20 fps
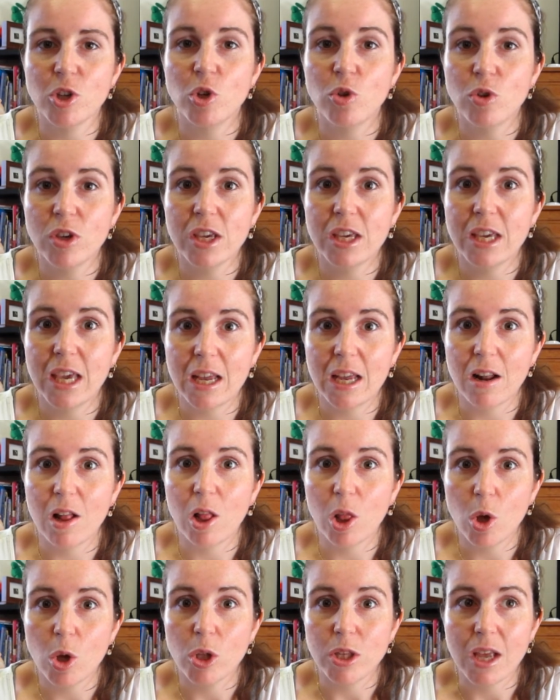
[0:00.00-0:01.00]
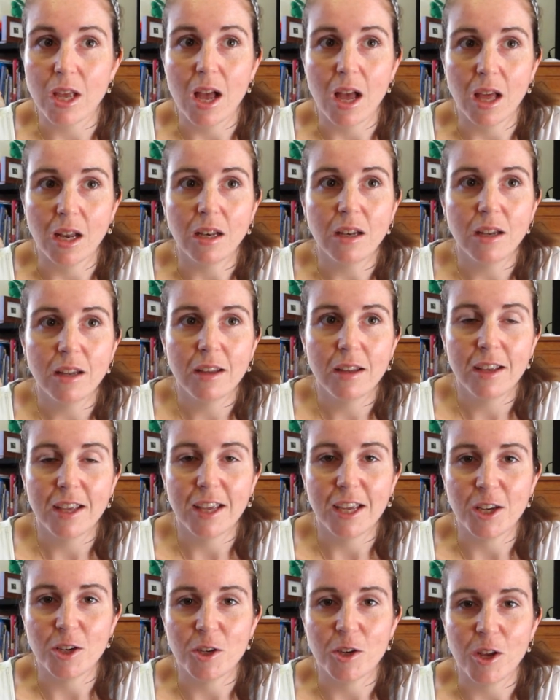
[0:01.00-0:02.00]
You can get a lot done
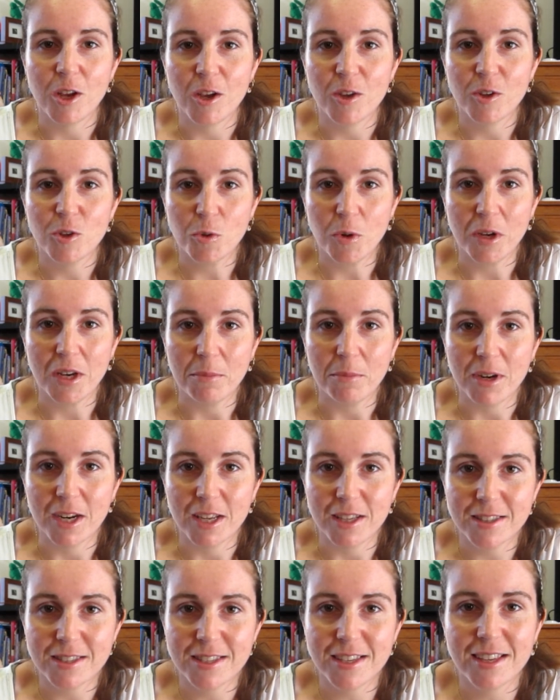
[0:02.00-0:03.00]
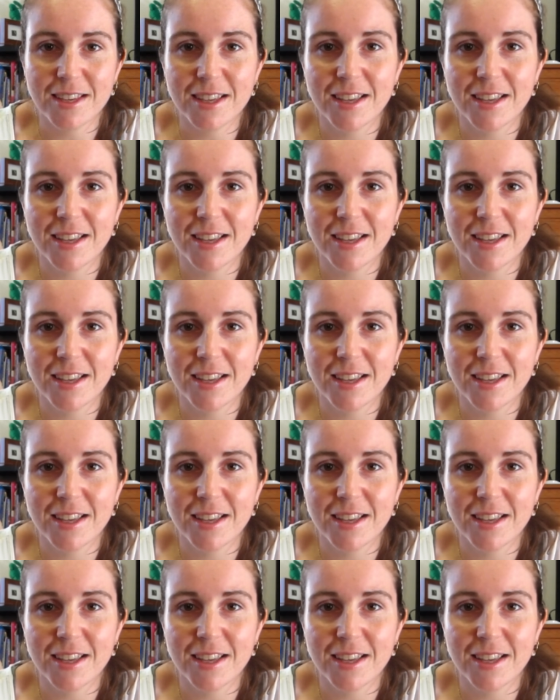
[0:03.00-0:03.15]
in 20 minutes.